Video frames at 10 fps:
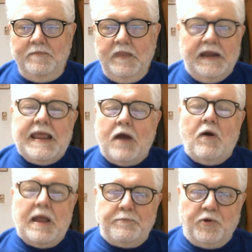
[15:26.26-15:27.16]
and how
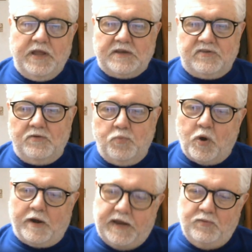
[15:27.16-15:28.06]
I predicted
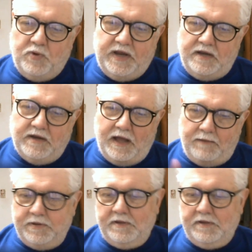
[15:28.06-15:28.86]
where he would end up.